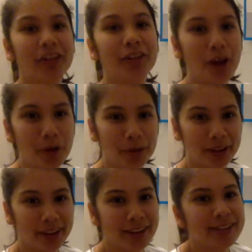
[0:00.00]

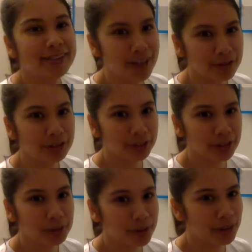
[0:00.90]
Going is definitely
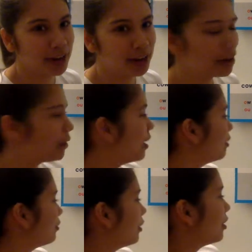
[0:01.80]
a word that I know
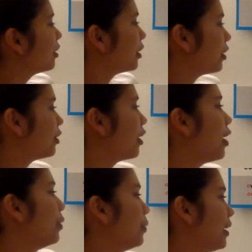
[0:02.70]
of.
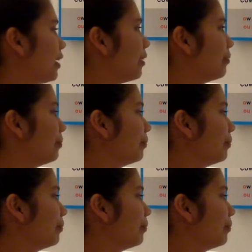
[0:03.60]
Going.